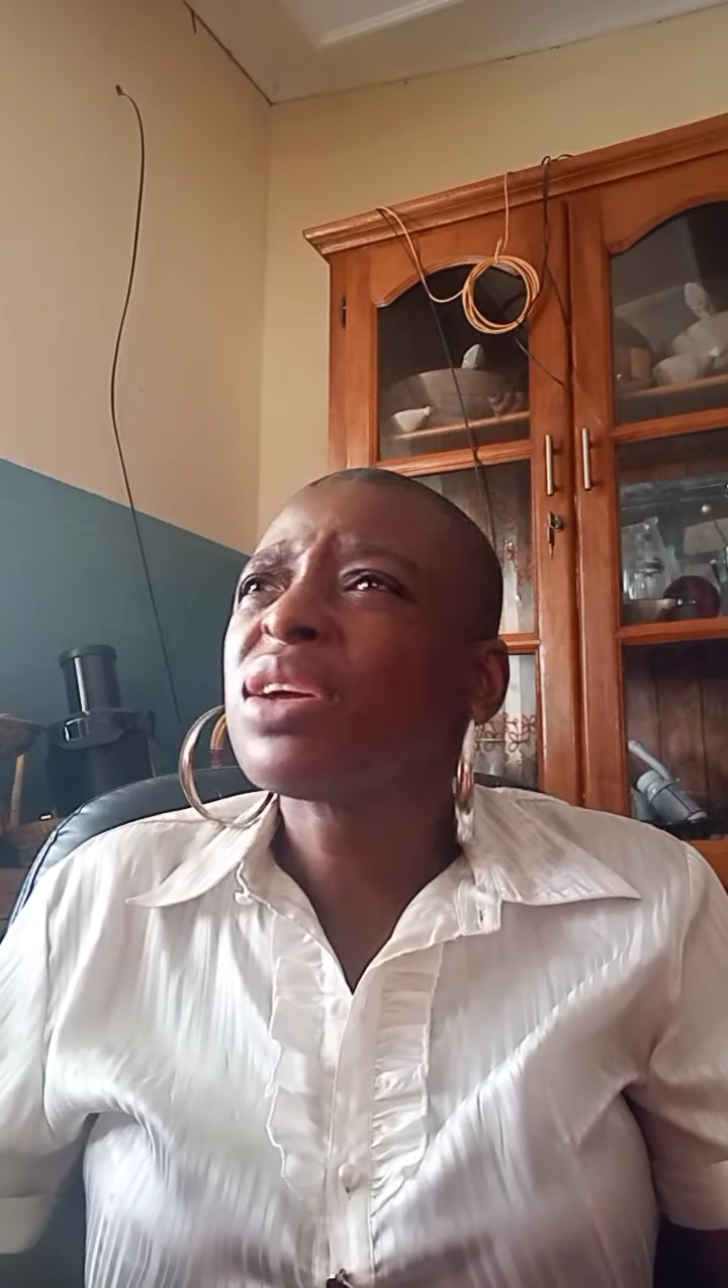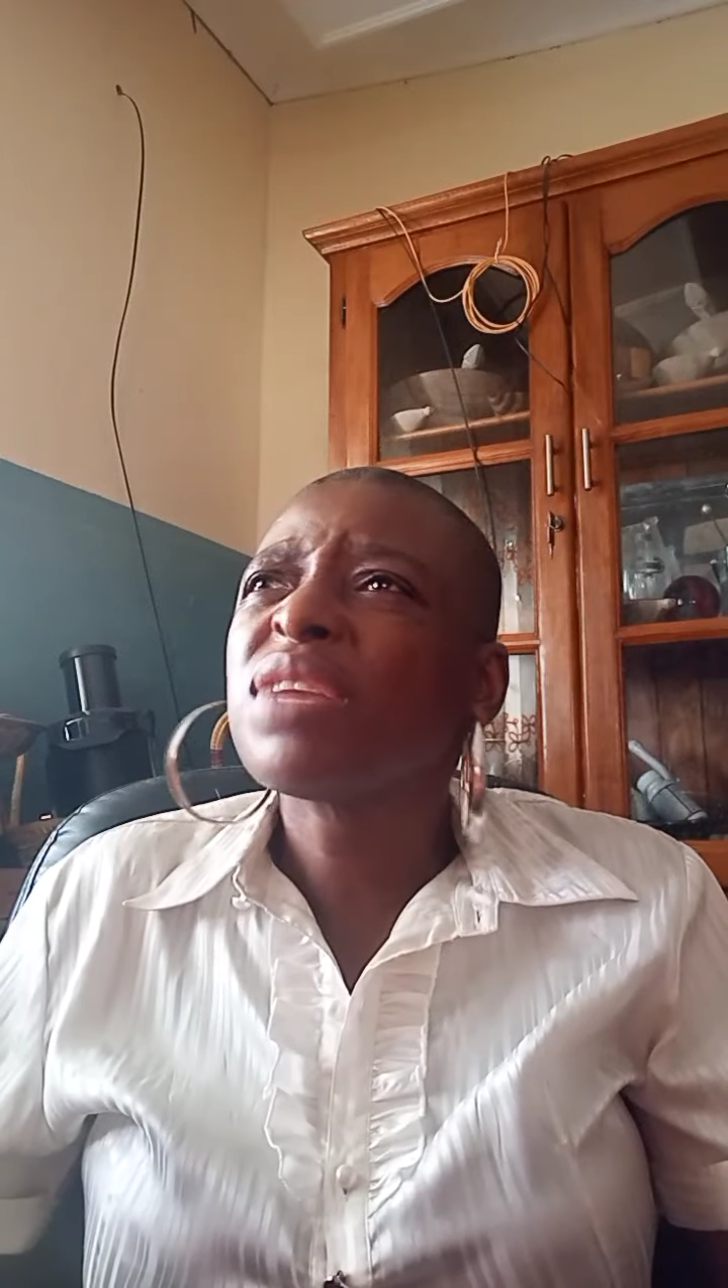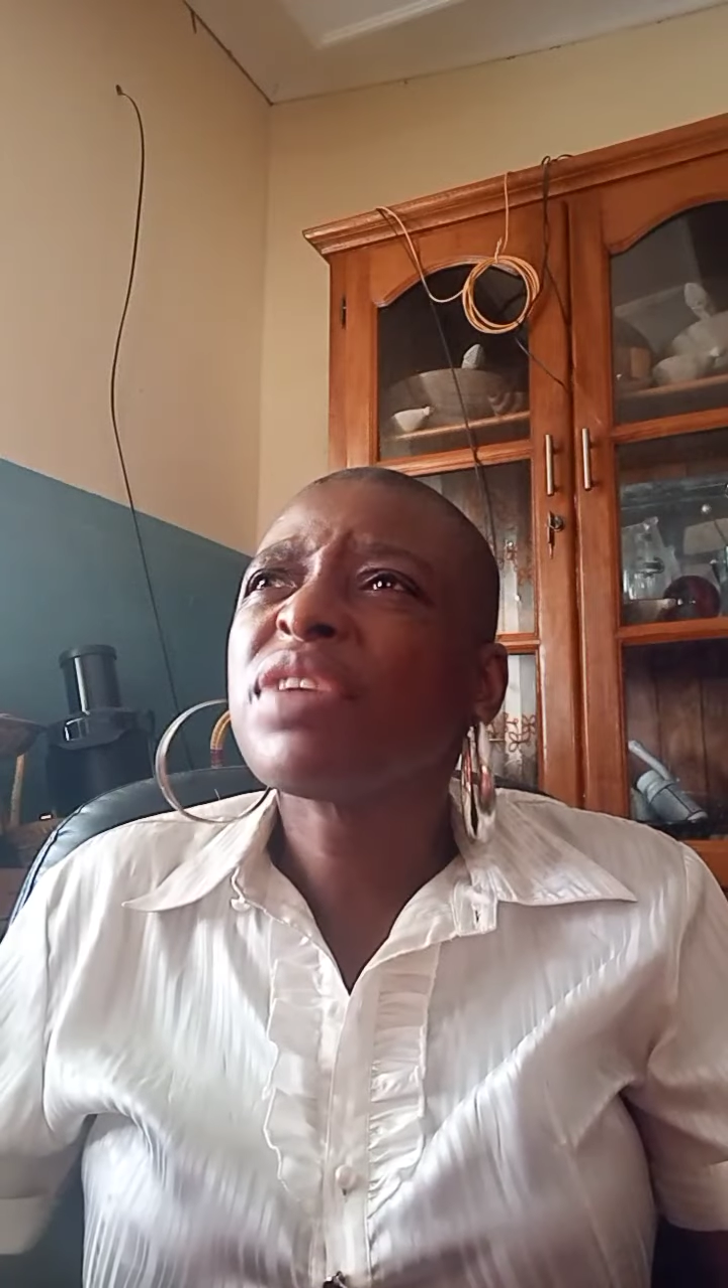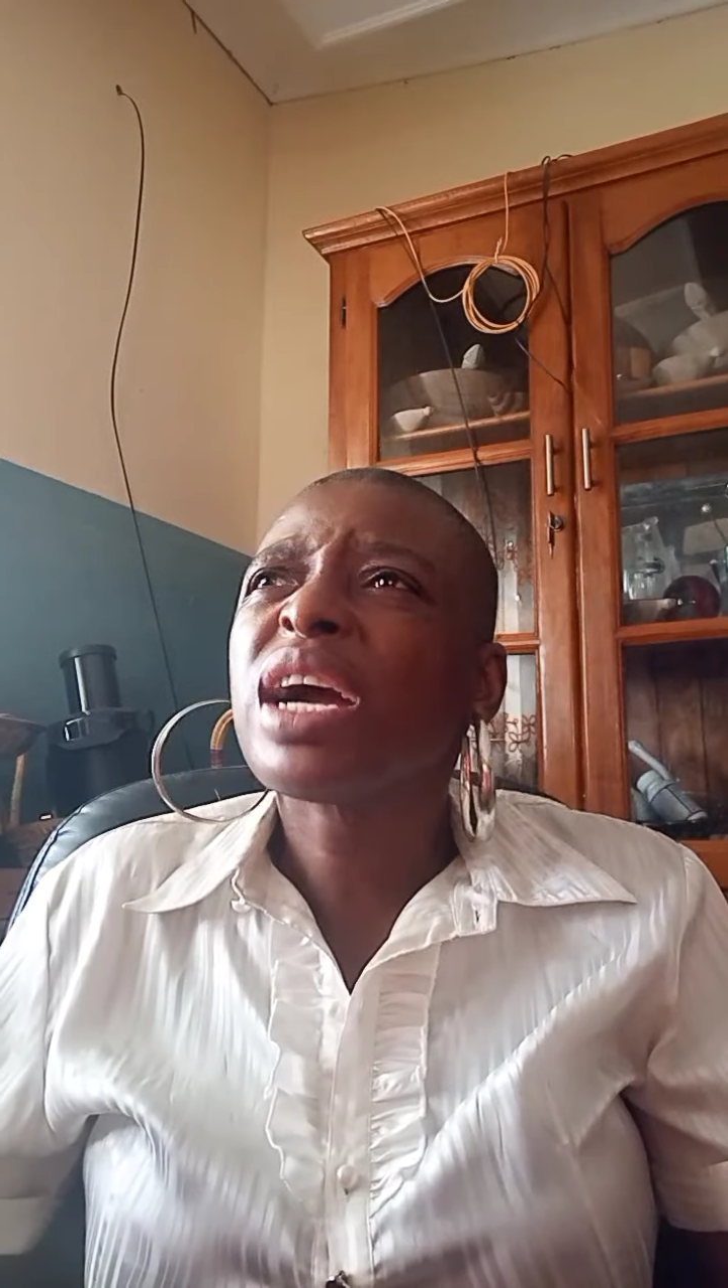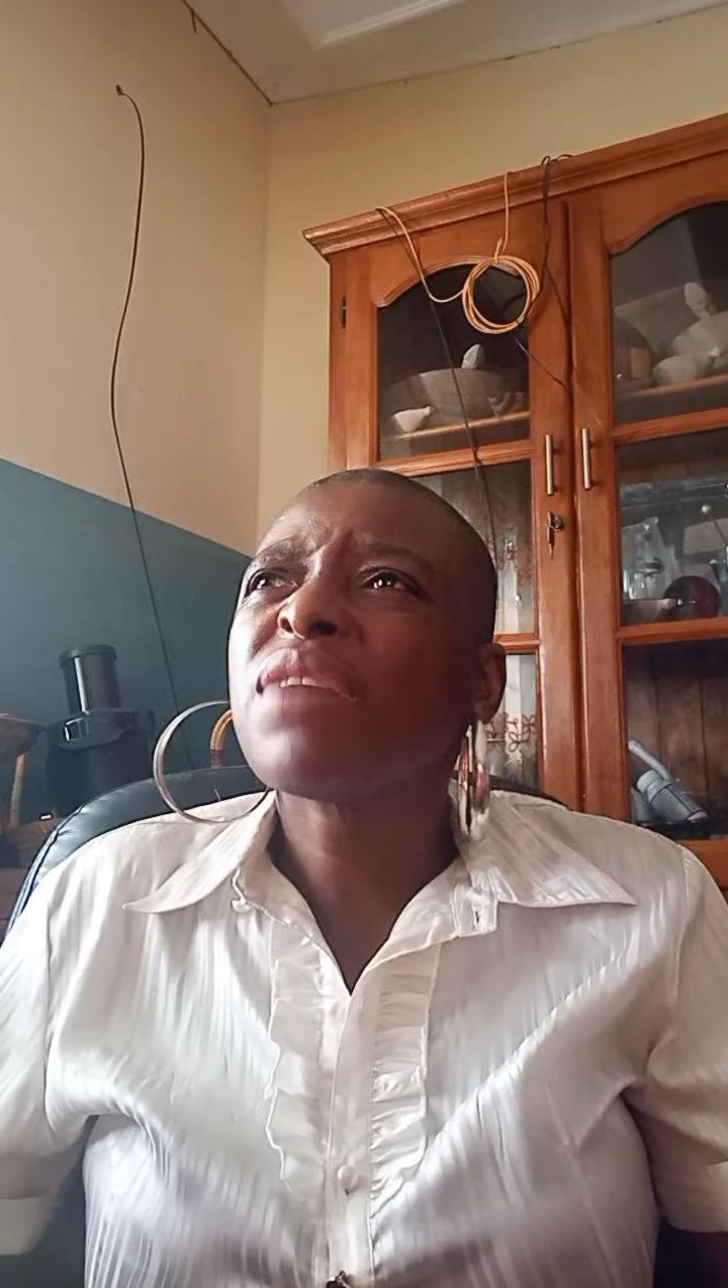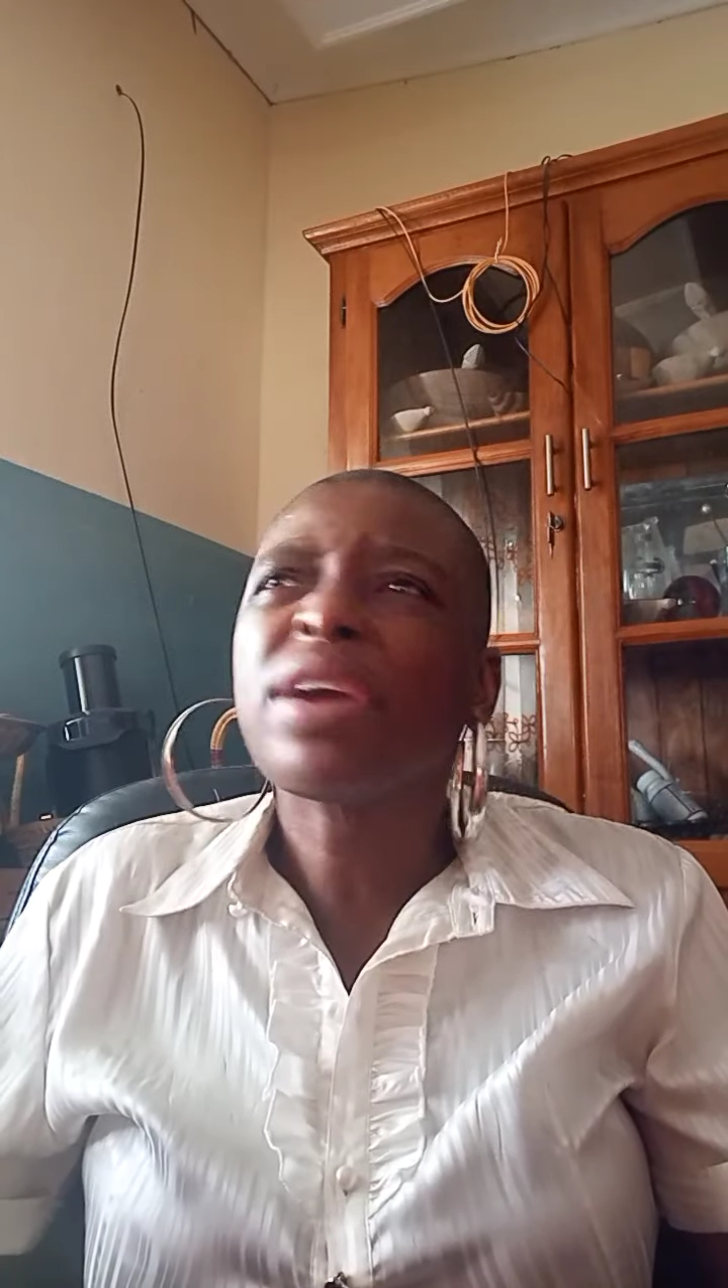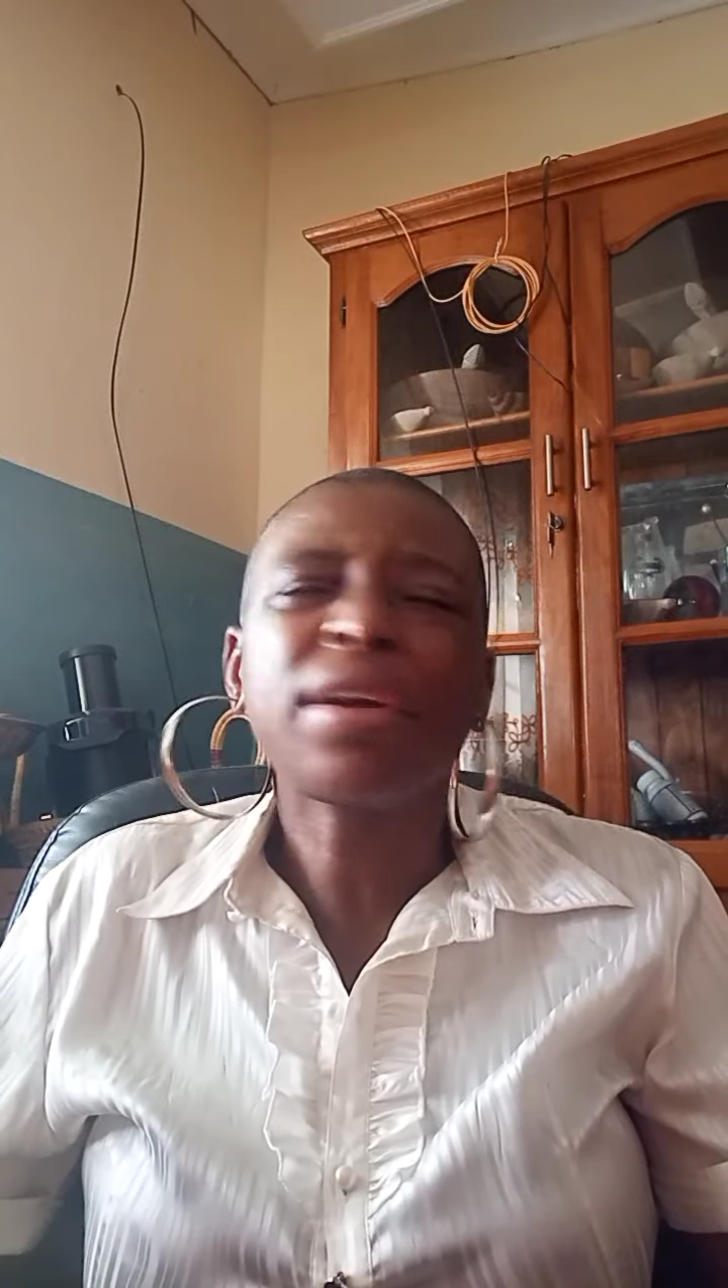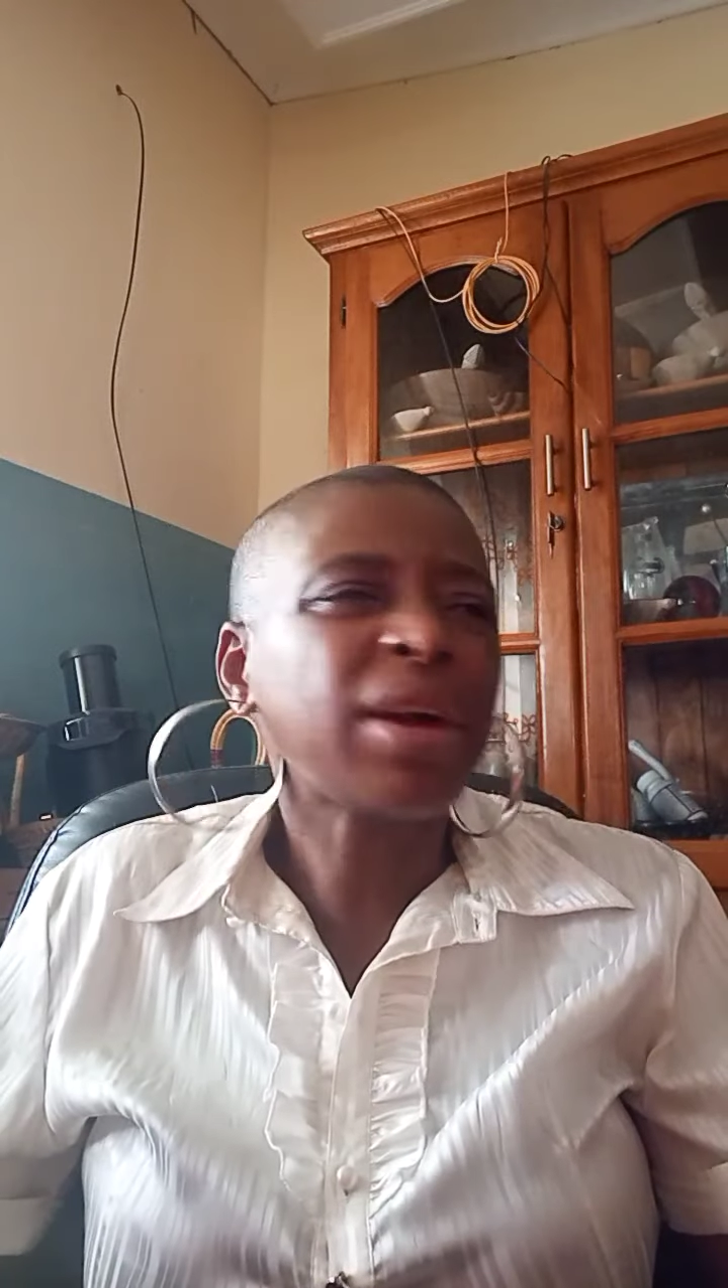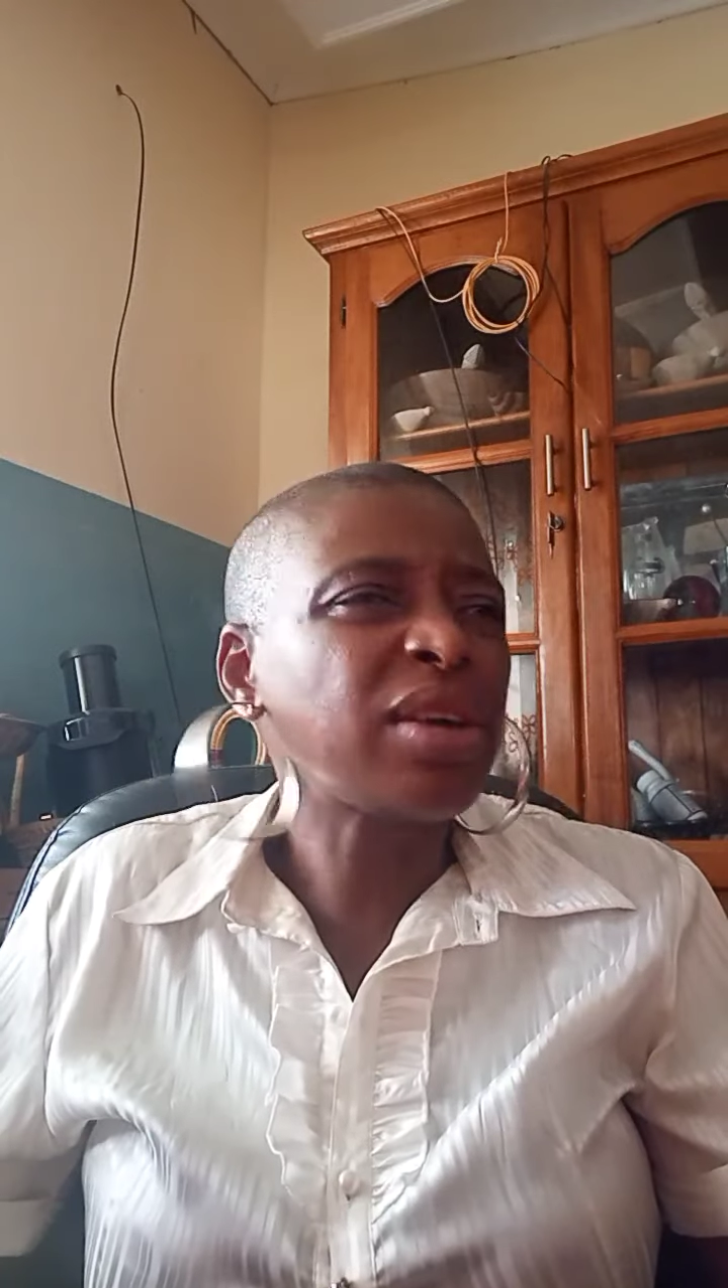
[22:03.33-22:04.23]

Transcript: even have a crowd.